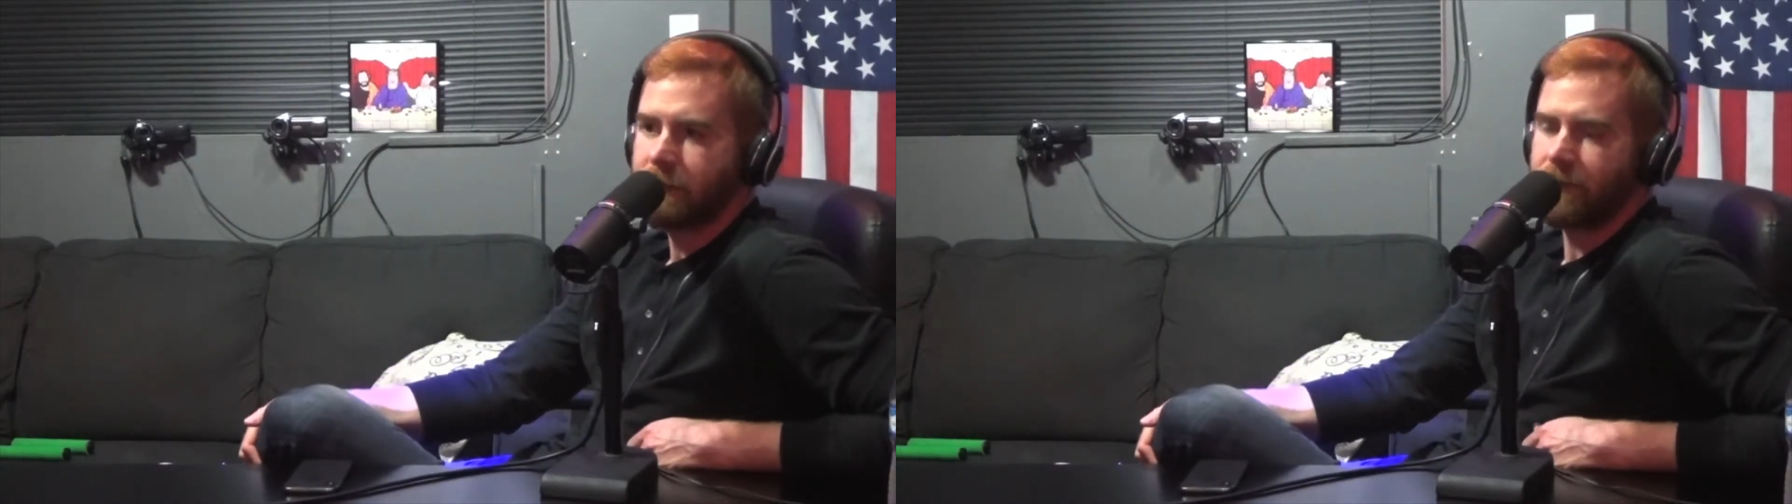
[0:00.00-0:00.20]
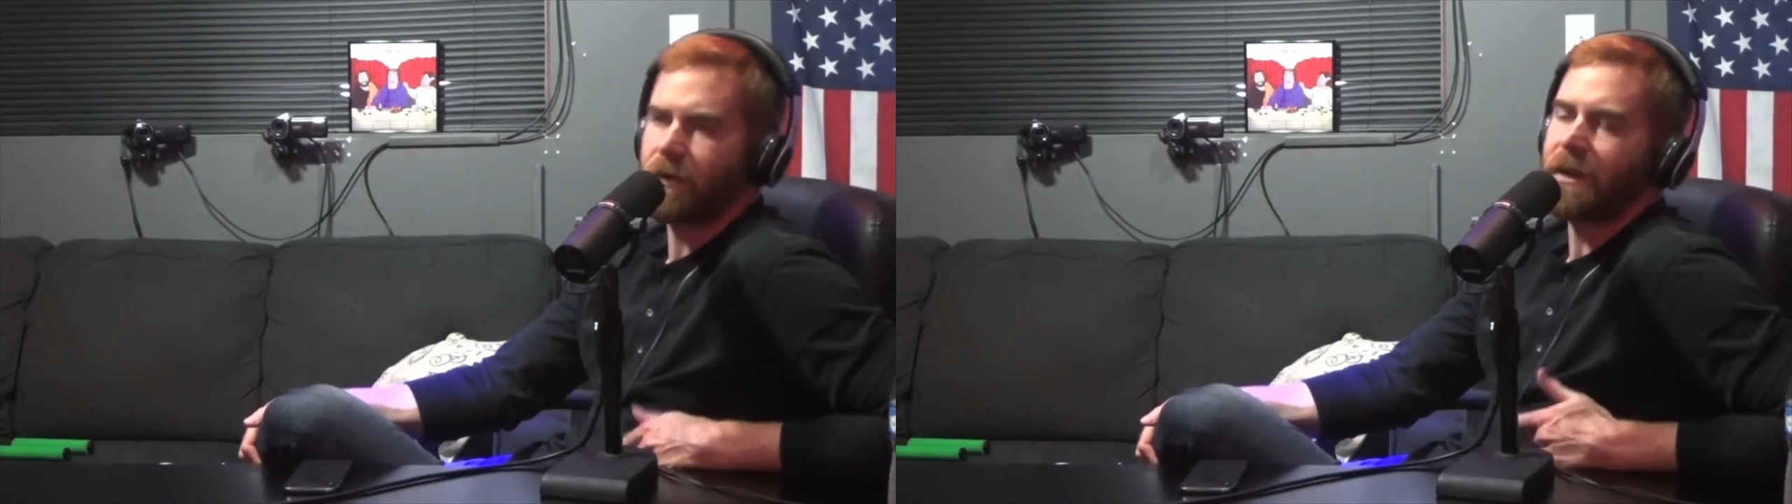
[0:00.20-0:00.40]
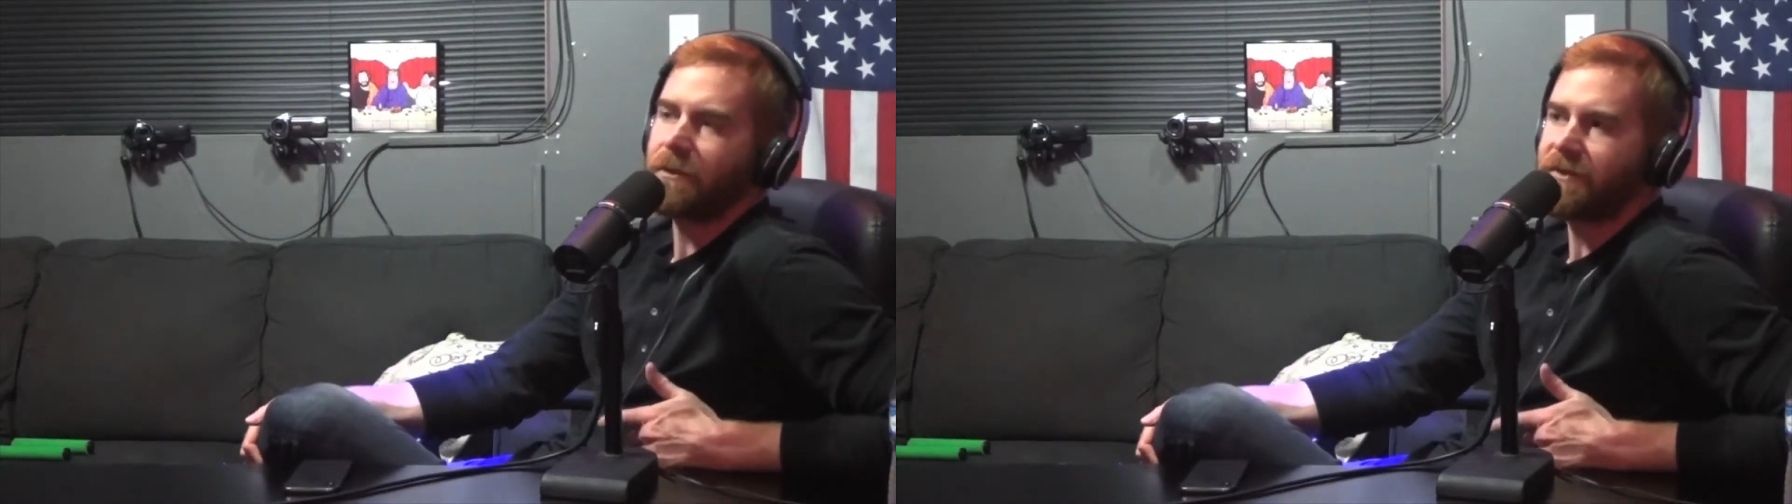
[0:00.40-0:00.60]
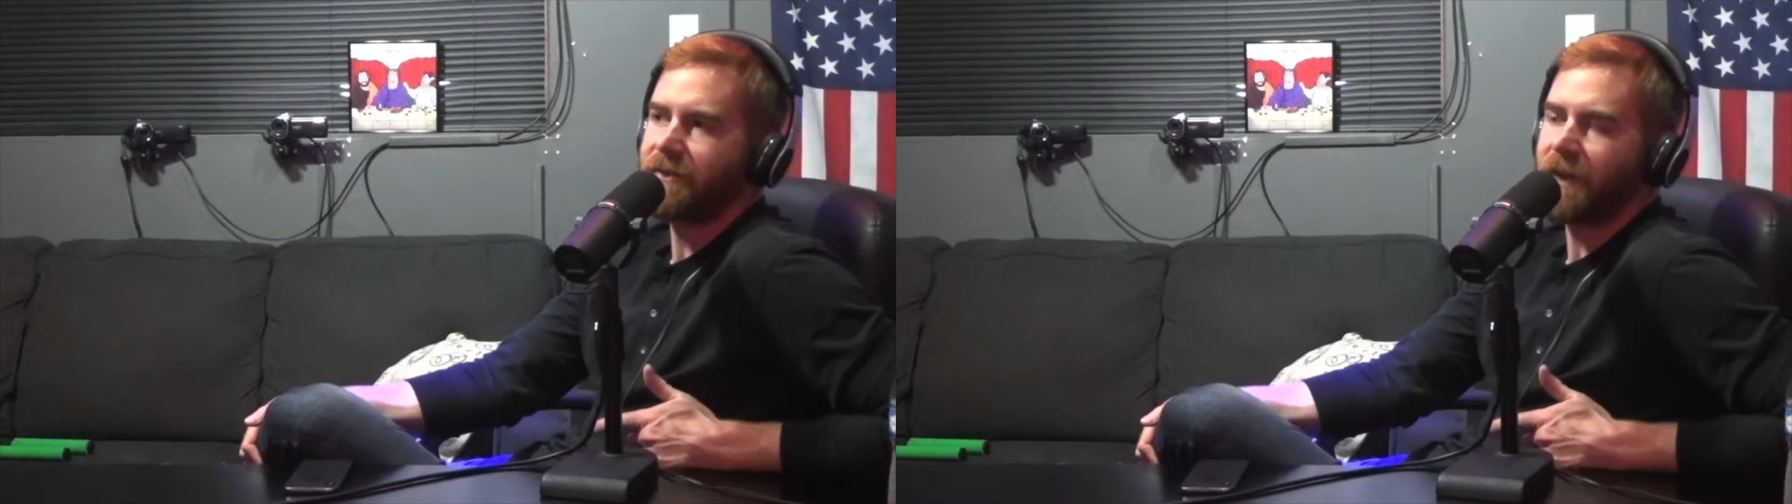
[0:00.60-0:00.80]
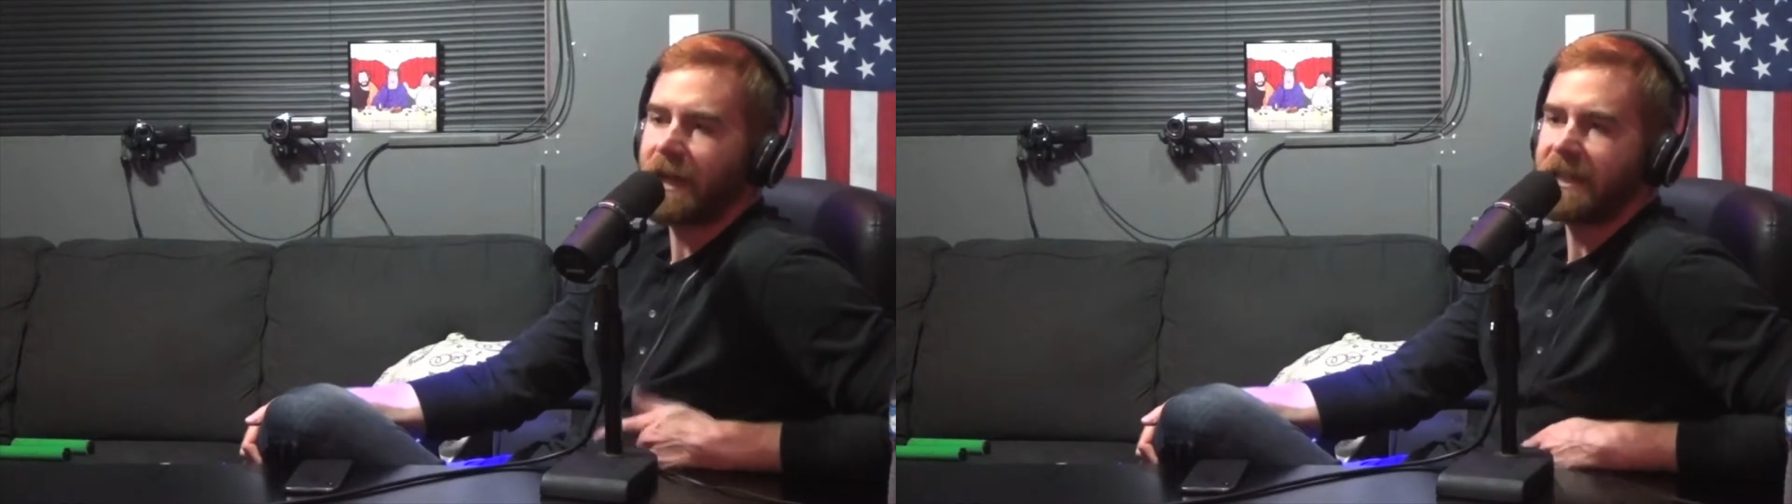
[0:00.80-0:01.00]
even though that was
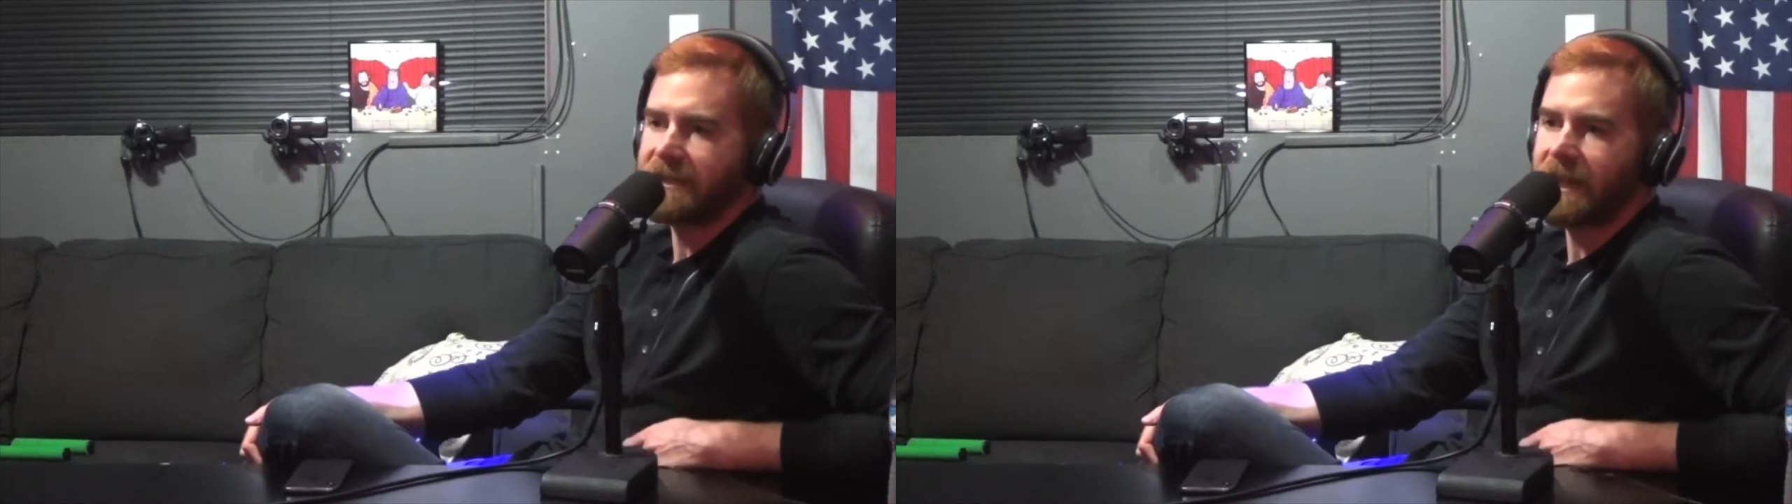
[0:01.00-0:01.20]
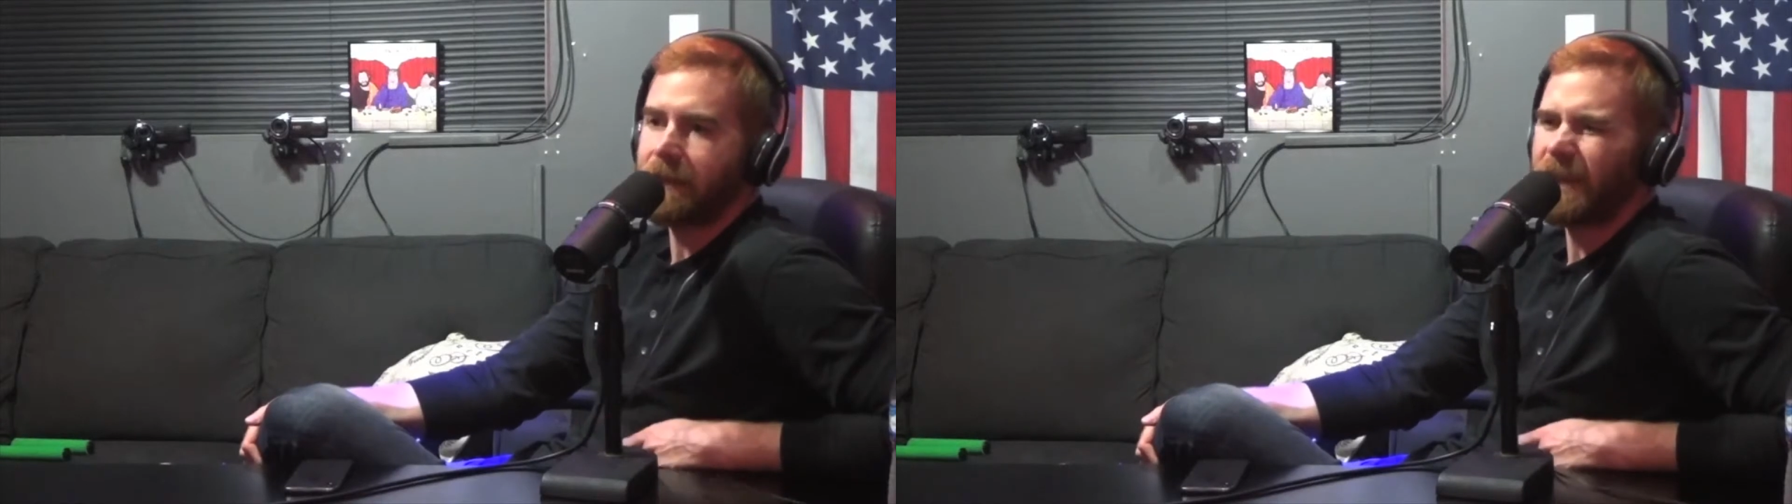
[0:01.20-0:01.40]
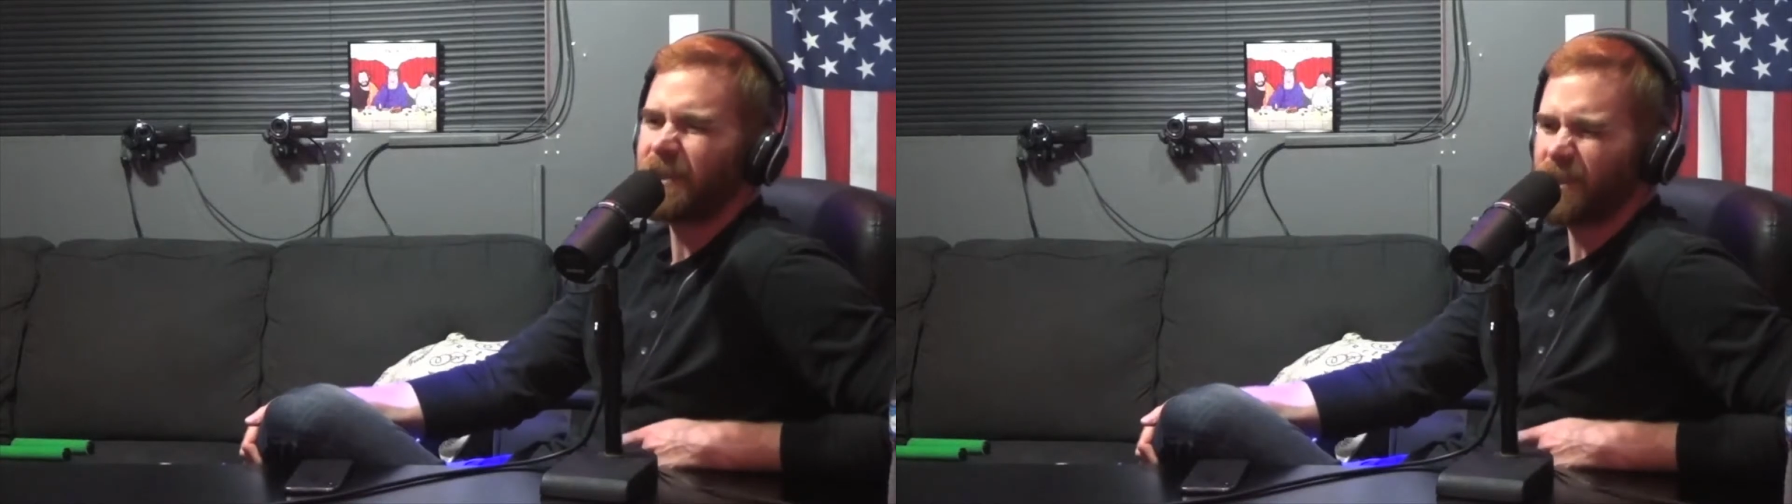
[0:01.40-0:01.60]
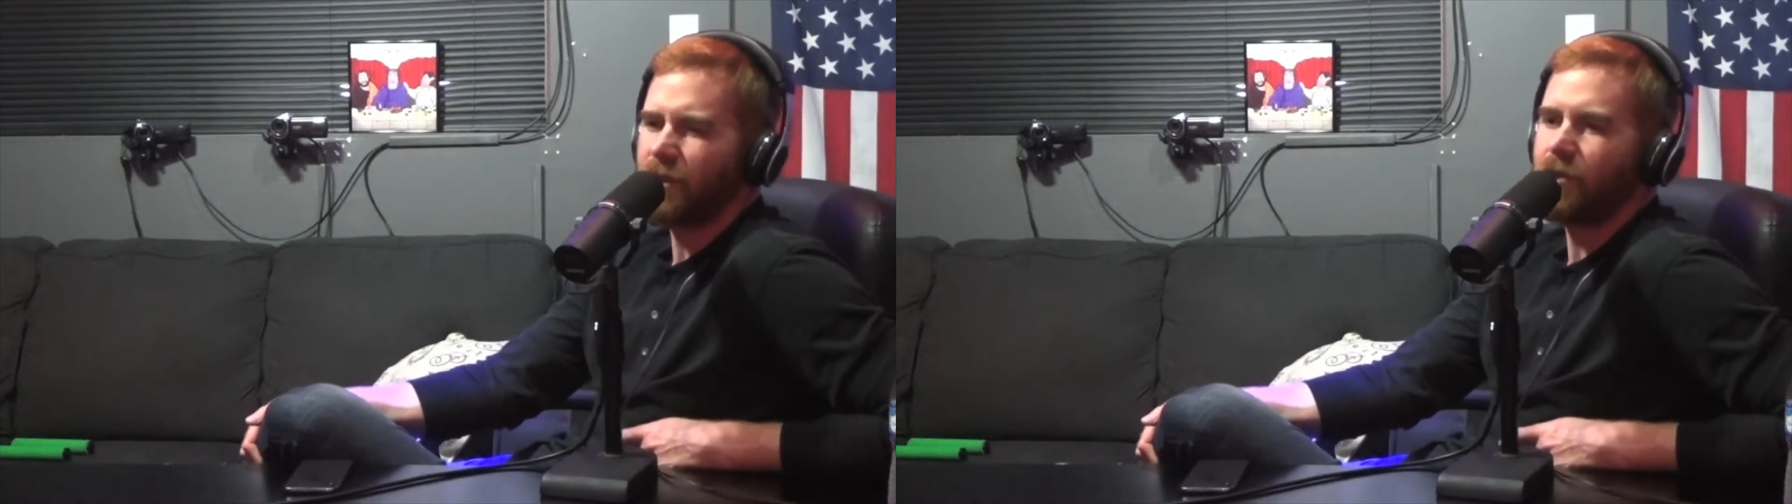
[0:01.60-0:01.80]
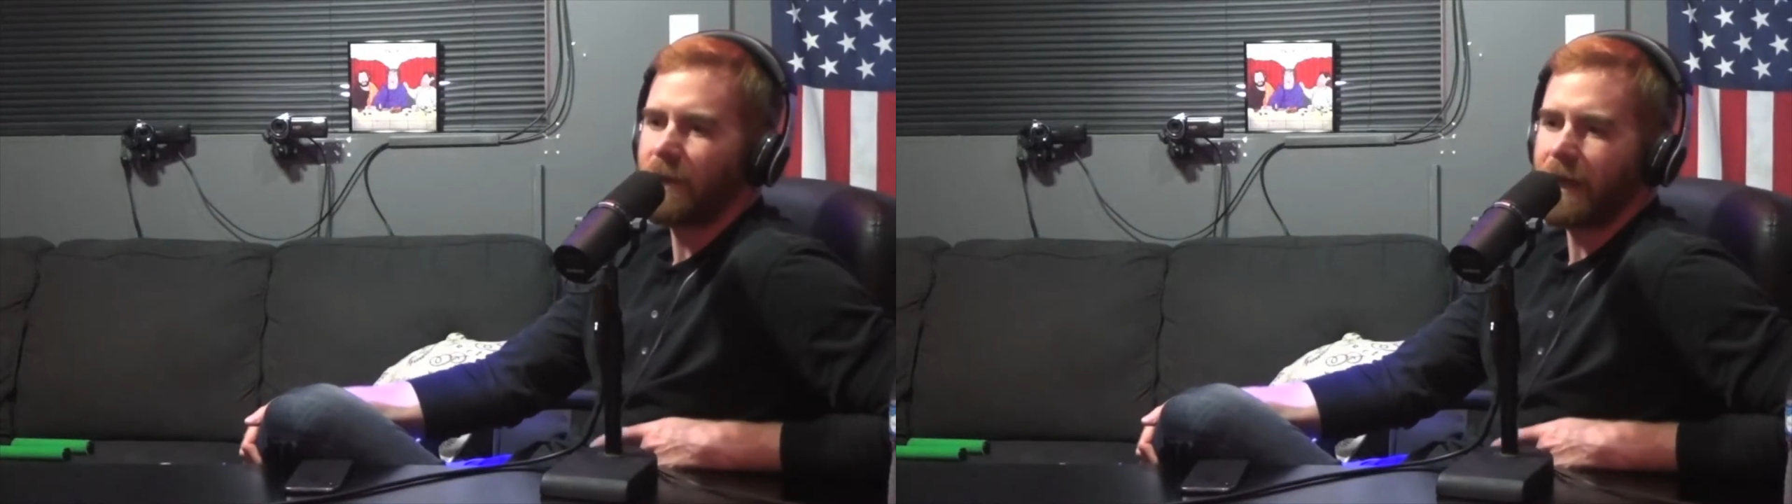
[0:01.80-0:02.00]
fucking insane, but I just
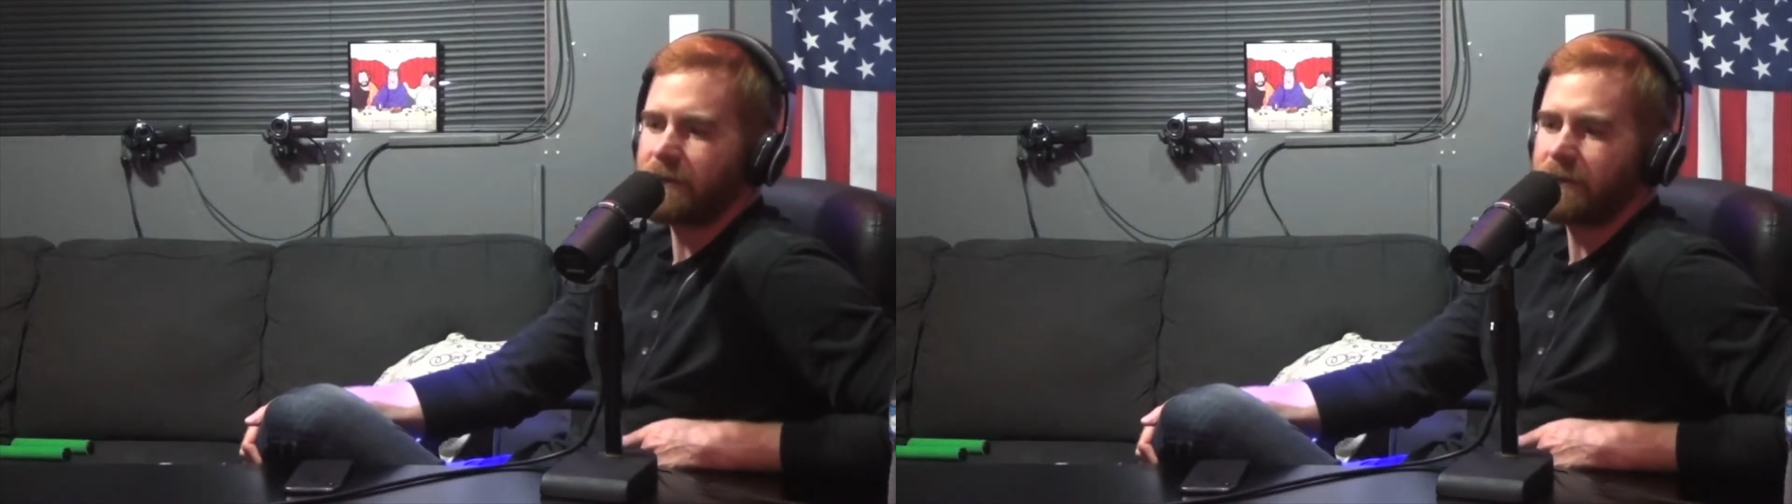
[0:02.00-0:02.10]
knew it.